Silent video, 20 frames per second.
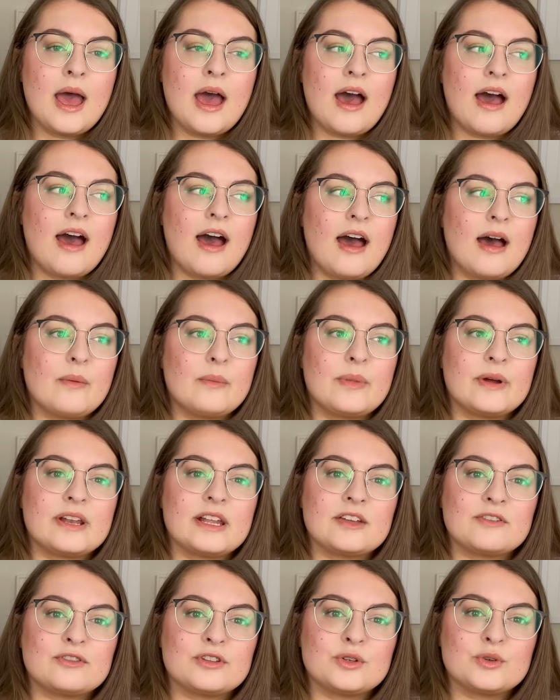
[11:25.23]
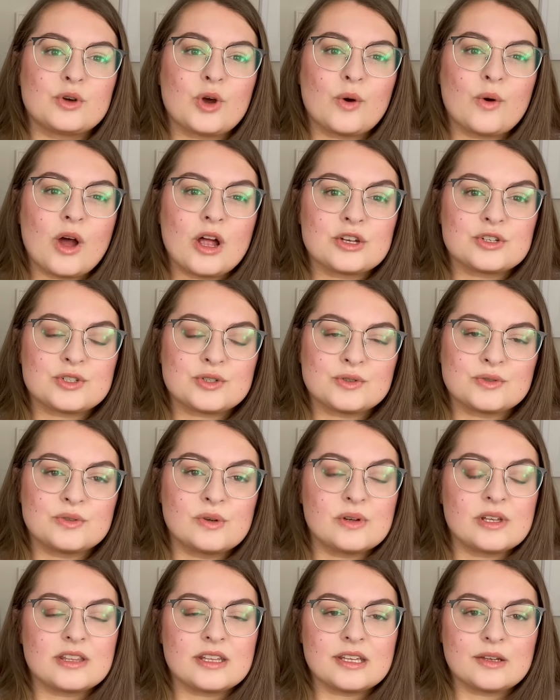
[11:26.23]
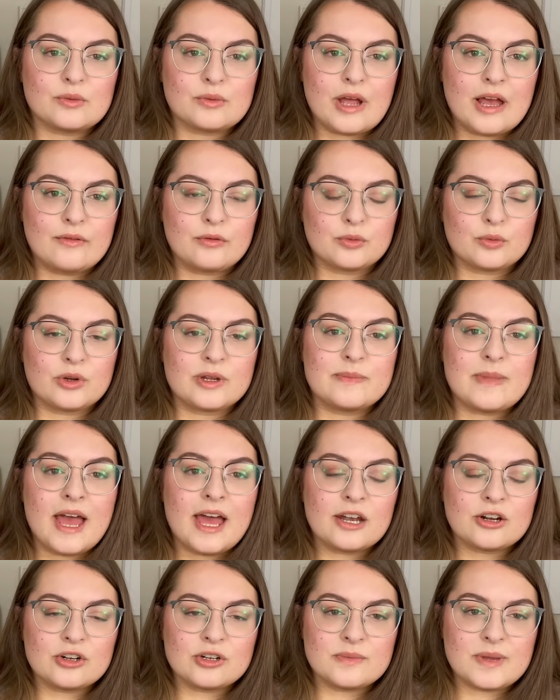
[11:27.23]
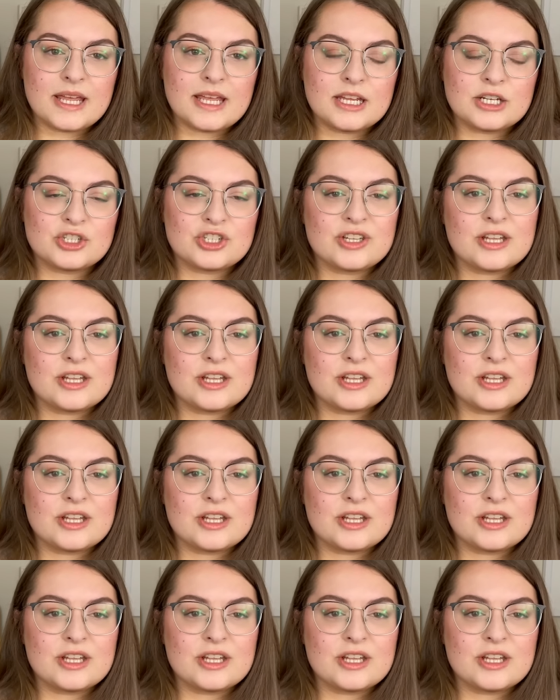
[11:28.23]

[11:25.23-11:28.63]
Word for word: uh, but if you go onto the Ravelry pattern page,